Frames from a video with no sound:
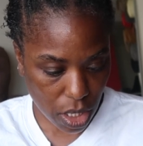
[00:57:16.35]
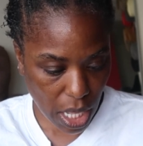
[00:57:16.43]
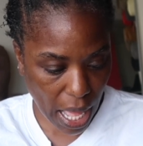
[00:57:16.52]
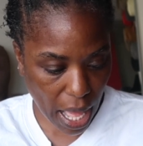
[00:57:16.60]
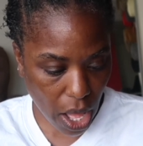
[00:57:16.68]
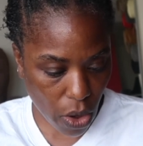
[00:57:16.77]

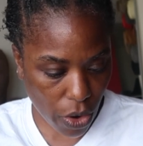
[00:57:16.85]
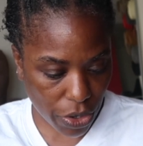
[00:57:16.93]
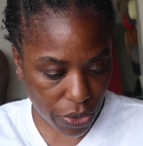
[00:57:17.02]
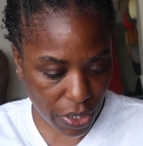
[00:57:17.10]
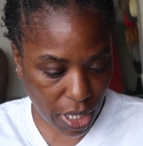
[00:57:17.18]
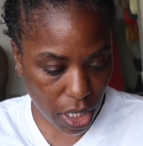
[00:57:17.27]
How are
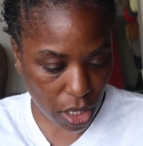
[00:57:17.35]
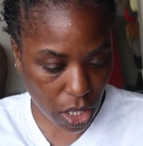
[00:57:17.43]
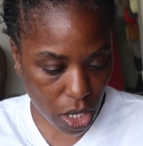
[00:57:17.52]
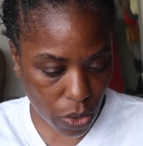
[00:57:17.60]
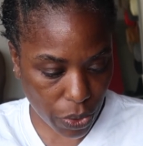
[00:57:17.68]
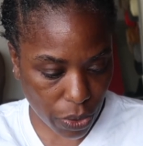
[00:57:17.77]
you getting
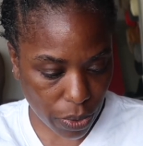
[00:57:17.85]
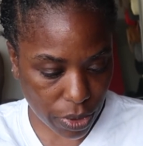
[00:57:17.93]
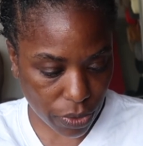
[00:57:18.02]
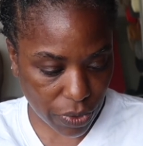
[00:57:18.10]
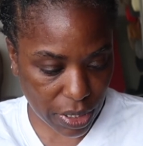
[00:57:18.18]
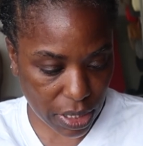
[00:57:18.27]
along with the
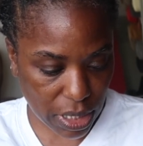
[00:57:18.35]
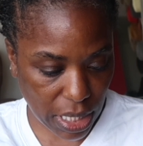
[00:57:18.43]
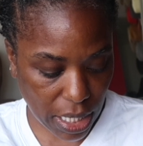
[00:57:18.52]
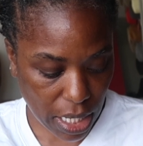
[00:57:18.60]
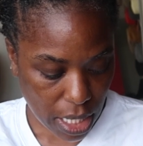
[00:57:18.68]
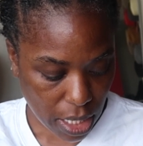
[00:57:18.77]
world of real
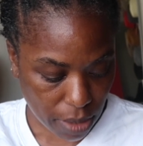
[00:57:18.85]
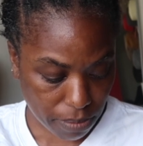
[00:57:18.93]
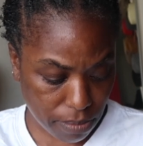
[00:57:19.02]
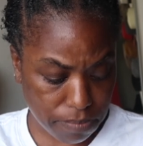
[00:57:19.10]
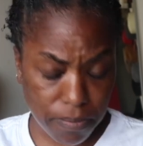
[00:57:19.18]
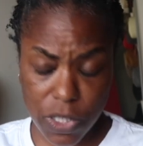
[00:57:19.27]
estate?
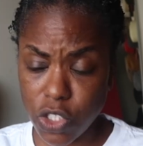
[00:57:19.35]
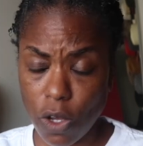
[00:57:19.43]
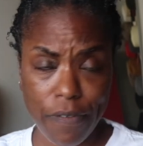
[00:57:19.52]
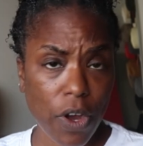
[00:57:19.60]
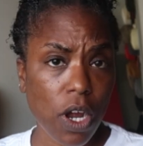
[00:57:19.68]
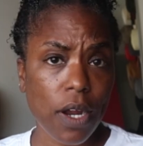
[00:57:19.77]
So
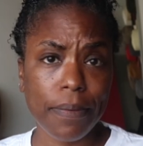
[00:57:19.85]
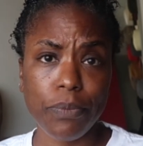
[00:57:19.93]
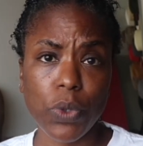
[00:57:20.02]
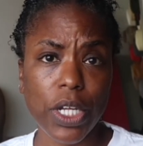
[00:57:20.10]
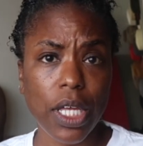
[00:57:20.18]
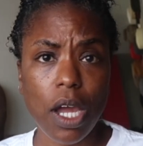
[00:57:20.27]
far,
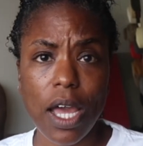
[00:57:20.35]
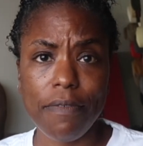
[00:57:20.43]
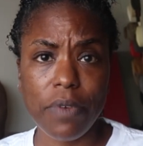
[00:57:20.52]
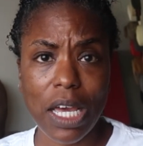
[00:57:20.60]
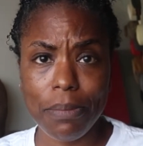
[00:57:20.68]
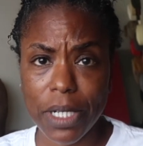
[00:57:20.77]
we have
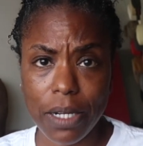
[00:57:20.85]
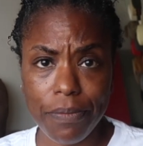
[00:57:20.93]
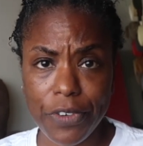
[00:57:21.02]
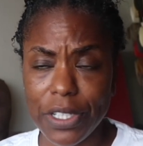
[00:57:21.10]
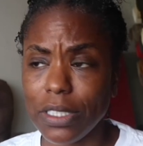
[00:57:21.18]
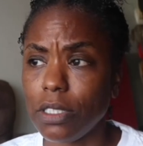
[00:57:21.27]
not become
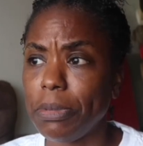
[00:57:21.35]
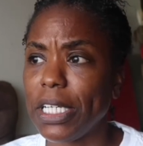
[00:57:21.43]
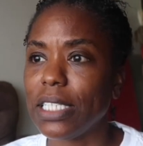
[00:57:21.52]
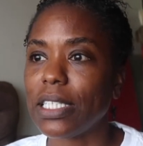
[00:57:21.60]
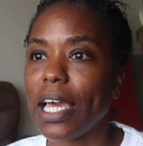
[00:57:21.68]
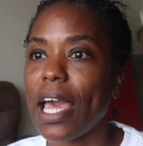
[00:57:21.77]
friends
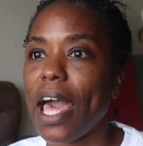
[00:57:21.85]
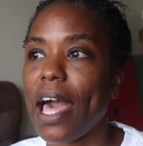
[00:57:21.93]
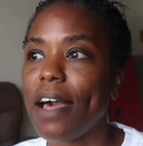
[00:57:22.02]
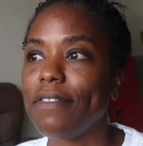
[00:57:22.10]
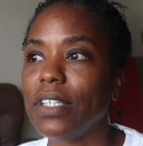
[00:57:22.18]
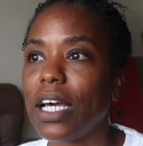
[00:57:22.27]
because I
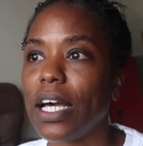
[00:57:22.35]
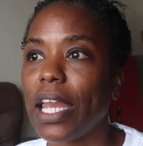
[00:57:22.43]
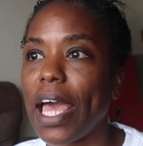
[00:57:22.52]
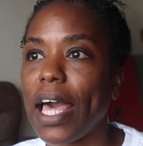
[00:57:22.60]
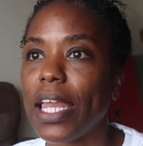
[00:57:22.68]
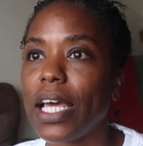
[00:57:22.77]
have not
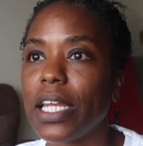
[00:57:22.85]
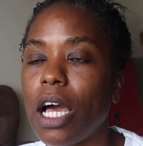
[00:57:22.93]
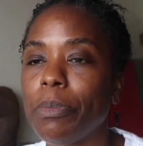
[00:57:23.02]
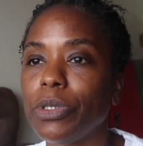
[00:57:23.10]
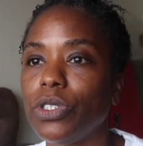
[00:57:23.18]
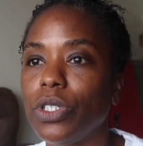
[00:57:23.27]
had an
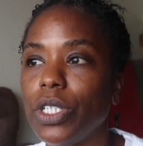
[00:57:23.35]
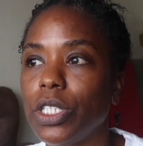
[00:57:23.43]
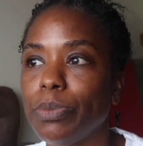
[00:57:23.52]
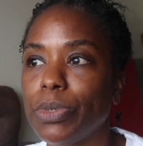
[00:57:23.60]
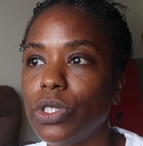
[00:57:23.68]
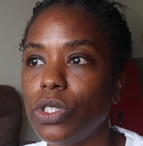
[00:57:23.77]
opportunity
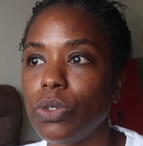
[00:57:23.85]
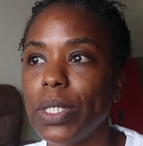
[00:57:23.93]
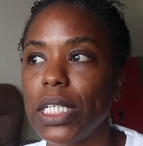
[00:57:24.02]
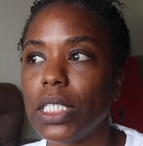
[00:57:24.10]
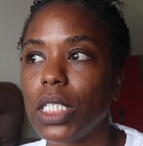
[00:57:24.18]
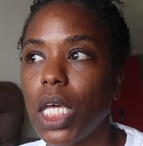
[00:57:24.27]
to pursue
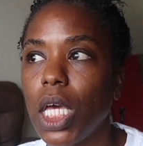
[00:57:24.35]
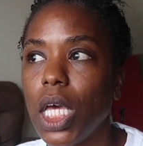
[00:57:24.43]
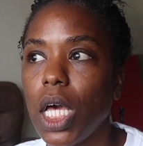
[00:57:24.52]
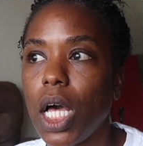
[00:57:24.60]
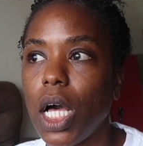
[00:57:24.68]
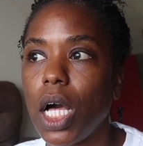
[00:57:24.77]
it
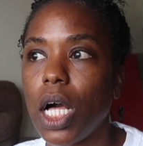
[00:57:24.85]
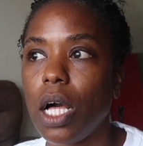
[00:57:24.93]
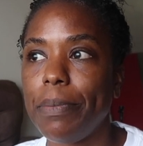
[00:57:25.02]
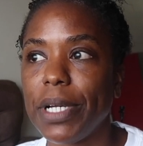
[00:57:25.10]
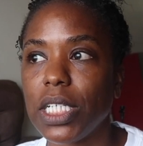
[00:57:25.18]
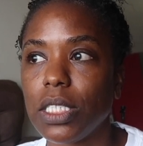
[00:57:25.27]

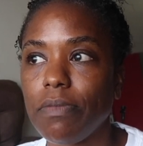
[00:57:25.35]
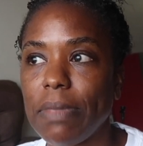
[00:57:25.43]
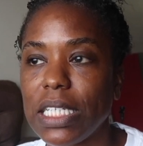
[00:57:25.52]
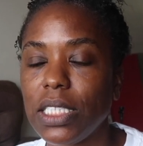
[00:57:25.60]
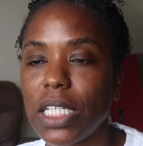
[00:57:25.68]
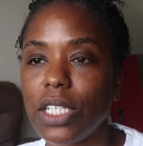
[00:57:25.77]
because of
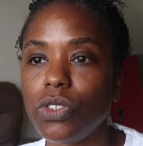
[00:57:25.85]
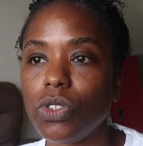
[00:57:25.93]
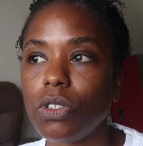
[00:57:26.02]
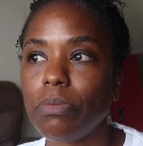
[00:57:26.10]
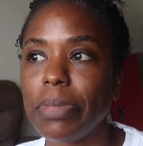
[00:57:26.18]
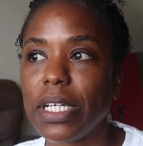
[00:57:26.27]
my
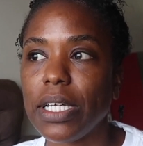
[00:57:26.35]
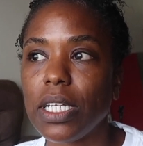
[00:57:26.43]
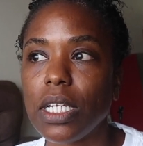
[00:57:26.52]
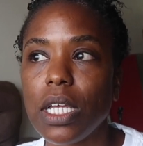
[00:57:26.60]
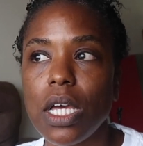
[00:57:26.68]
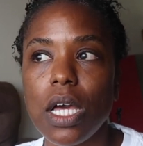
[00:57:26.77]
schedule,
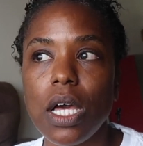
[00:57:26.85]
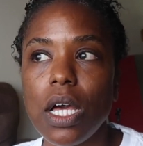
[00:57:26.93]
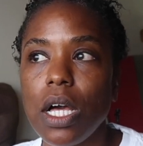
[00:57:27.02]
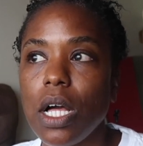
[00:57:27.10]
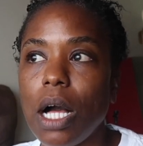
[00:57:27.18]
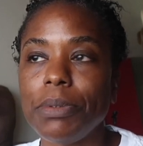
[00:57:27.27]
but
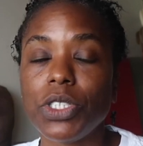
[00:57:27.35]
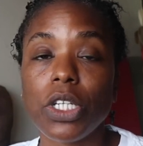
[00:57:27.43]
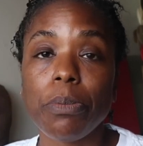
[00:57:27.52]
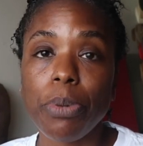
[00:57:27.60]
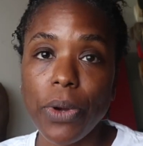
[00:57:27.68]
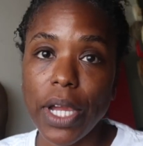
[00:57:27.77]
I'm just
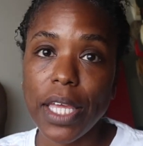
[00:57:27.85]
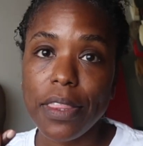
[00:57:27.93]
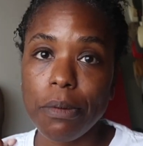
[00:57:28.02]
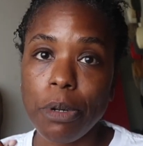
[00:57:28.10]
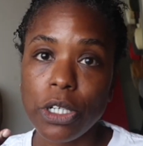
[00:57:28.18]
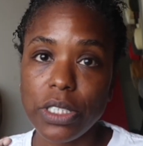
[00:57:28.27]
gonna pray
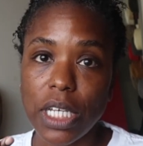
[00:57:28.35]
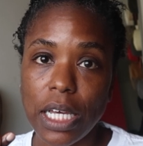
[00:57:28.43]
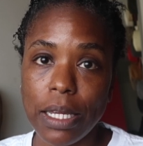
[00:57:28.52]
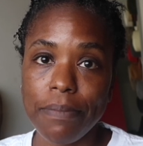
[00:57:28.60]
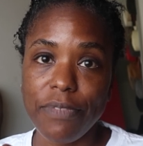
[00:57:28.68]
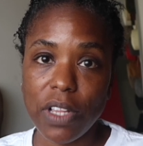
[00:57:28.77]
that
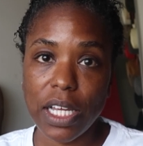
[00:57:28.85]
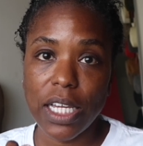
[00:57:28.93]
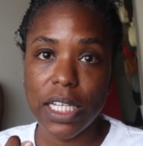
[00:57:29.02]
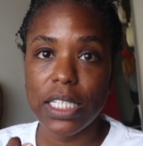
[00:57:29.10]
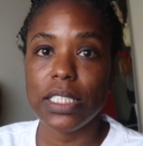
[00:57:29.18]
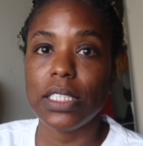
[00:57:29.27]
part-time
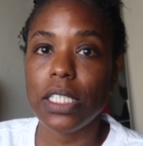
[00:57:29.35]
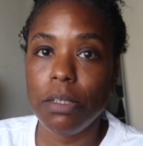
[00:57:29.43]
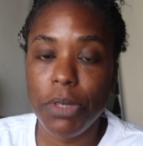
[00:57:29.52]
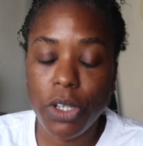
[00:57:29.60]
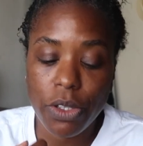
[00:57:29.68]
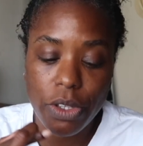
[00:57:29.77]
flying is gonna
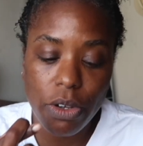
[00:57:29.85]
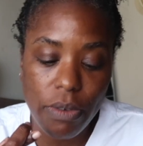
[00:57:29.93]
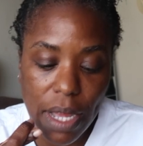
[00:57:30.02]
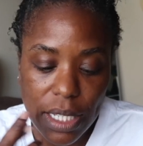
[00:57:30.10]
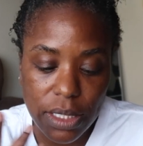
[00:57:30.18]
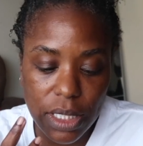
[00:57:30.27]
be on the
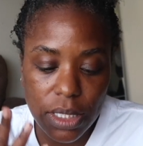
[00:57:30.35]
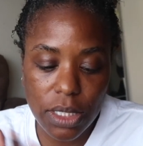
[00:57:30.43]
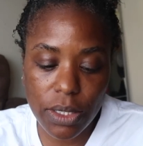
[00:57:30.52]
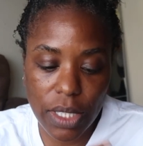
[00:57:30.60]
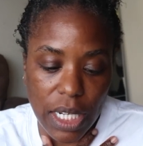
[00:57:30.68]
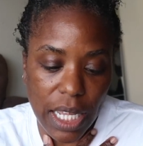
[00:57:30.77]
horizon
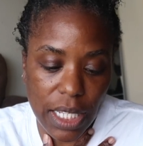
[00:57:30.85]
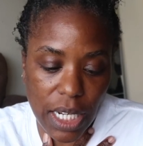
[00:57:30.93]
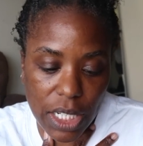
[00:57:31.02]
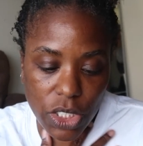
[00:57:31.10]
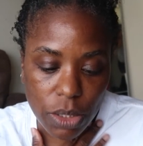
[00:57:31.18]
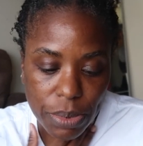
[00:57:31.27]
so that I can
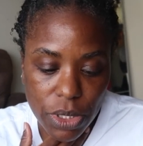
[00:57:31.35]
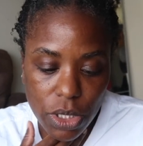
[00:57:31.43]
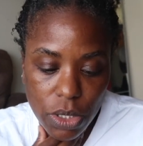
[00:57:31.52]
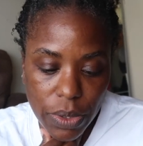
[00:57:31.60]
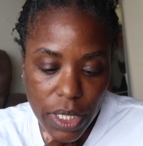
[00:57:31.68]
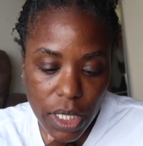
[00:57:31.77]
actually
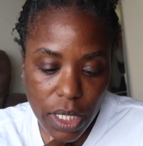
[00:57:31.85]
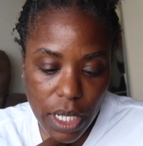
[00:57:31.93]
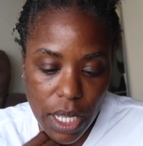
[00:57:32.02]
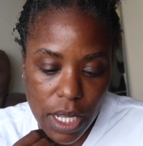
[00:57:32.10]
pursue it.